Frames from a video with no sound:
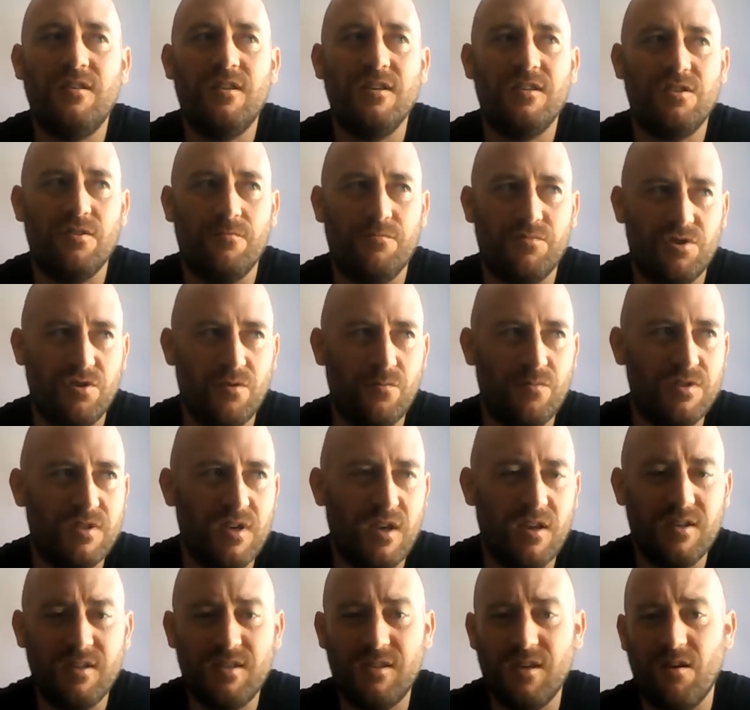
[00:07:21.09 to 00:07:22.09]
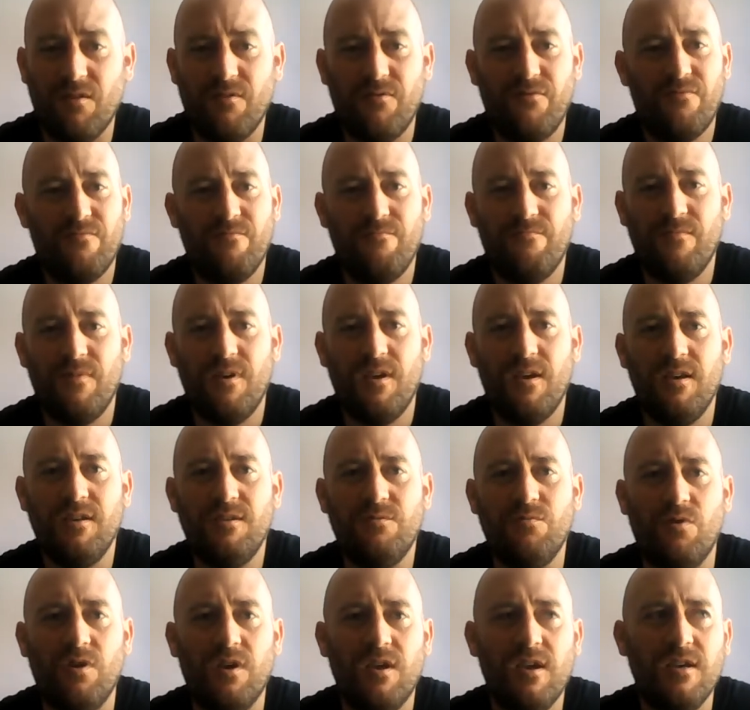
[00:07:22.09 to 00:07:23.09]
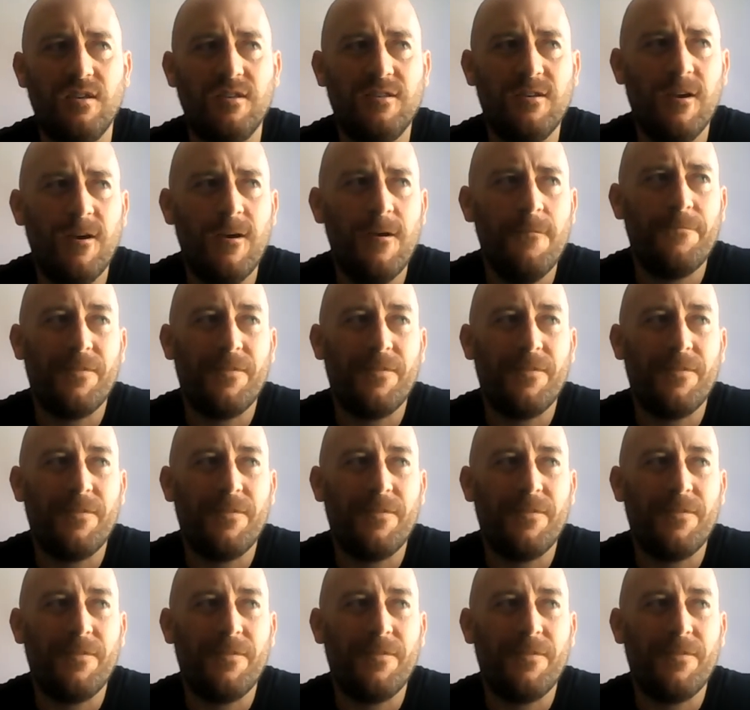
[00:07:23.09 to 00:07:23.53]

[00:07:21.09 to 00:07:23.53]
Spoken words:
This opportunity presented itself. It is what it is.